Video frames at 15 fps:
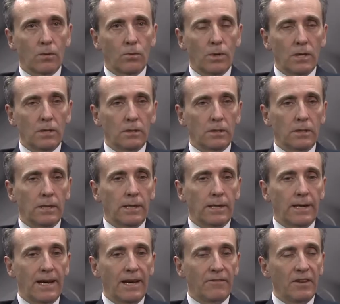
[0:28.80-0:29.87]
Well,
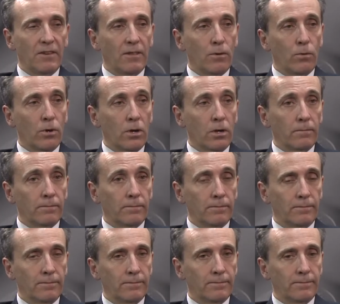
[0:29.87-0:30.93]
I think there were
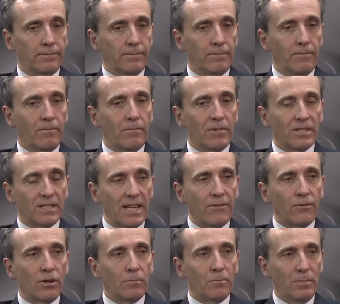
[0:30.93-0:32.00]

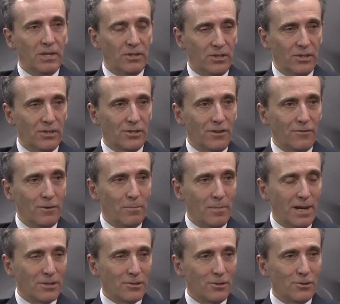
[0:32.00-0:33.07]
several pieces of a
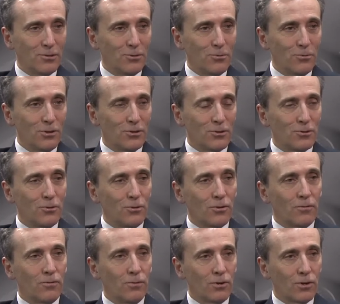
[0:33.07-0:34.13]
puzzle to
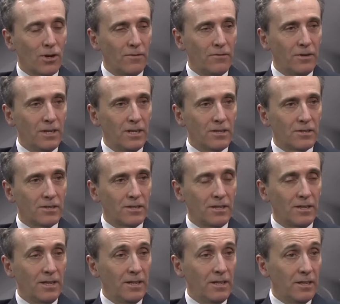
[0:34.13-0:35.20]
restore full confidence
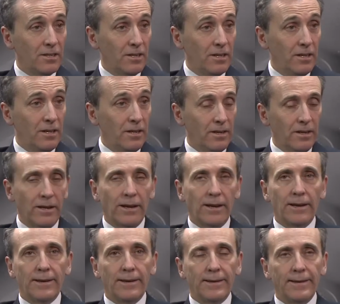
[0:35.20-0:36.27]
in Italy.
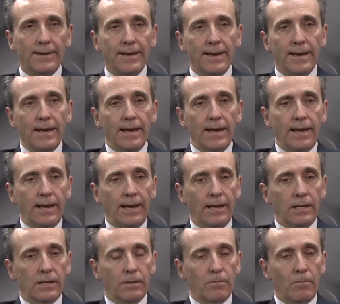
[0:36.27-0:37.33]

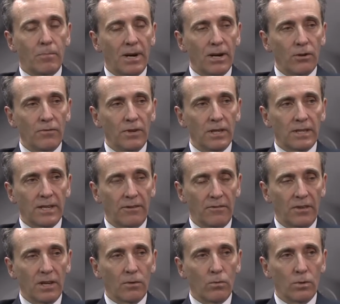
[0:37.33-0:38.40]
And part of it, I
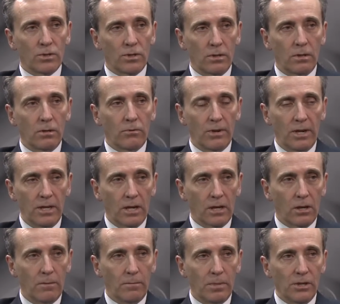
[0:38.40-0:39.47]
think, was already
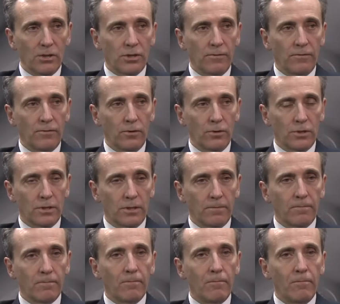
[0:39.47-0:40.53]
accomplished. First
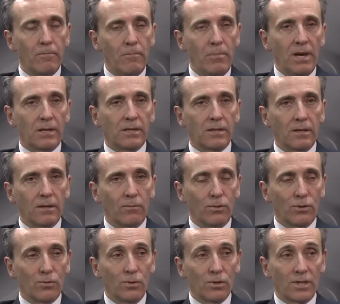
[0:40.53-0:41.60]
bit,
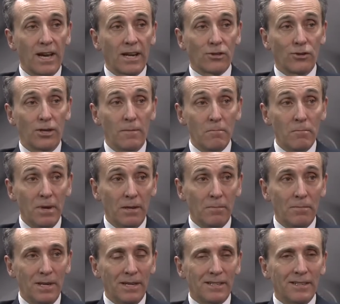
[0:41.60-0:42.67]
which was actually a
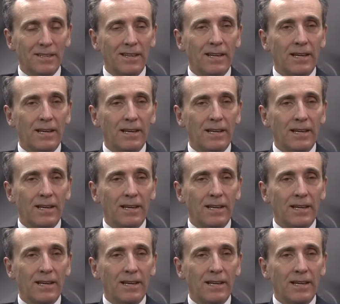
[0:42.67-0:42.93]
bit,